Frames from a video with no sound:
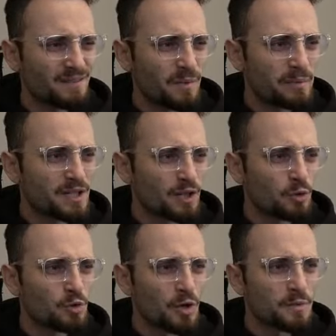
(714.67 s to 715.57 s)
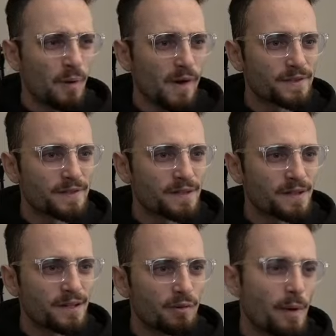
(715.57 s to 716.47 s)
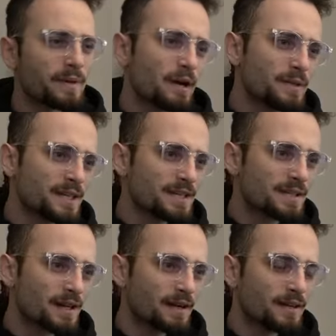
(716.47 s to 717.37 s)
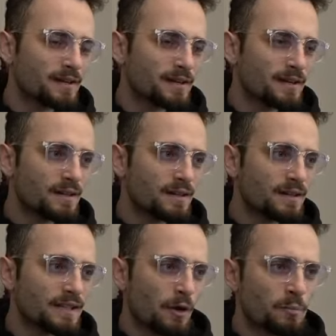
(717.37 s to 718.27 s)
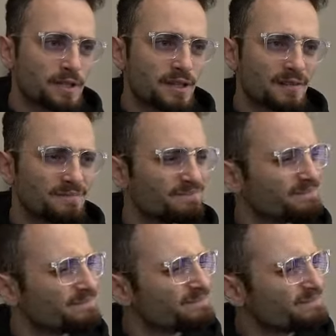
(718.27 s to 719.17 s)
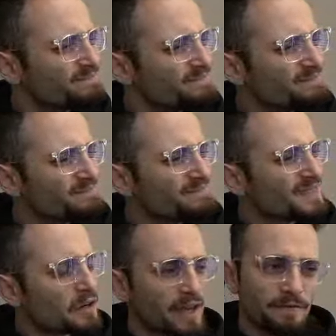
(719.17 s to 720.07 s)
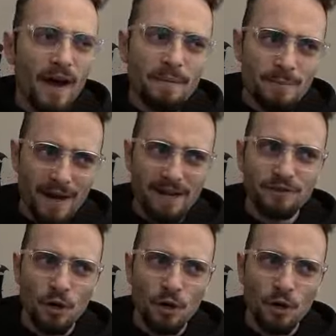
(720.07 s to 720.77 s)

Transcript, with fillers: What, but he's gonna lose all his pawns. Wait, but now he takes there. Now he puts the... Okay, Fabi might have